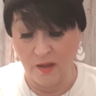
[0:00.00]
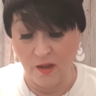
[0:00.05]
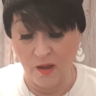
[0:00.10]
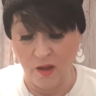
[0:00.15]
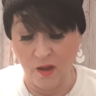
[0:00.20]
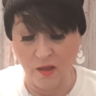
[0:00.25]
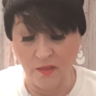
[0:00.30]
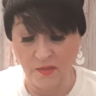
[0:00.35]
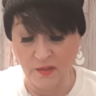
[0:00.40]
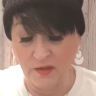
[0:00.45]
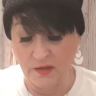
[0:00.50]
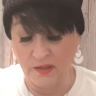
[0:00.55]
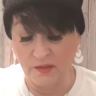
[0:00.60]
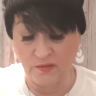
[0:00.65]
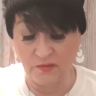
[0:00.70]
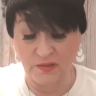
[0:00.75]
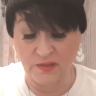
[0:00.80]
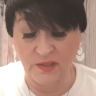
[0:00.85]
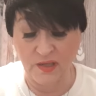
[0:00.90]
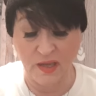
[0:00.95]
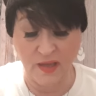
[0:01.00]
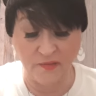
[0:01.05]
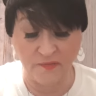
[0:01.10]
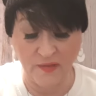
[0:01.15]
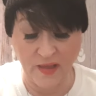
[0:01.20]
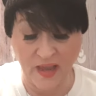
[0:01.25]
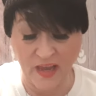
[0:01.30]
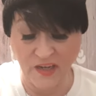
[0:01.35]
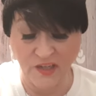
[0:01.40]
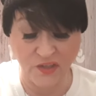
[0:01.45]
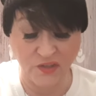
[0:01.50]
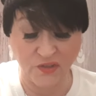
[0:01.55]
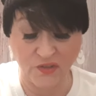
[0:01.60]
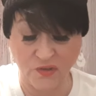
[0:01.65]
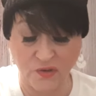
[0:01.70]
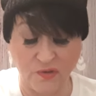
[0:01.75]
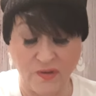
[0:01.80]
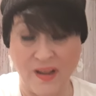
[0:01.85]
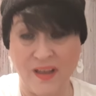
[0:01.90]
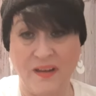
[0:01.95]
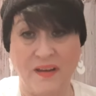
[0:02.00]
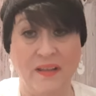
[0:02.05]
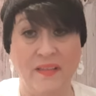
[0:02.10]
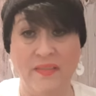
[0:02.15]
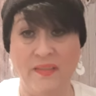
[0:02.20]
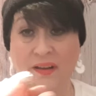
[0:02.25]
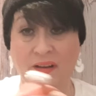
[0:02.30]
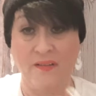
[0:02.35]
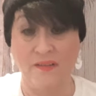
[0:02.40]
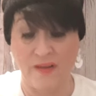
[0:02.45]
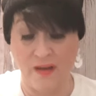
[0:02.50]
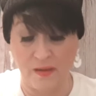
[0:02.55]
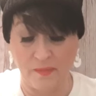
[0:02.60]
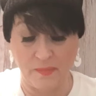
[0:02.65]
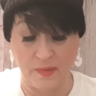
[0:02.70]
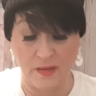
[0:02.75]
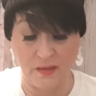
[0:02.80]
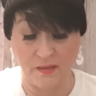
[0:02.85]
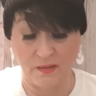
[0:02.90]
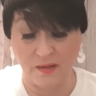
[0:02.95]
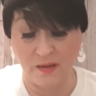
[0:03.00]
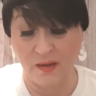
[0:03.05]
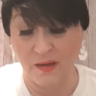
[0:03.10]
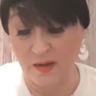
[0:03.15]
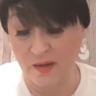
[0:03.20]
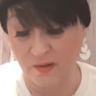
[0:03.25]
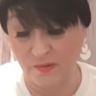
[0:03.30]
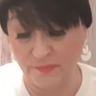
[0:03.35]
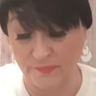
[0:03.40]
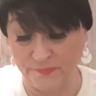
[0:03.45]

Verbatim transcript: All the little stuff, I just throw down in there. I mean, you know,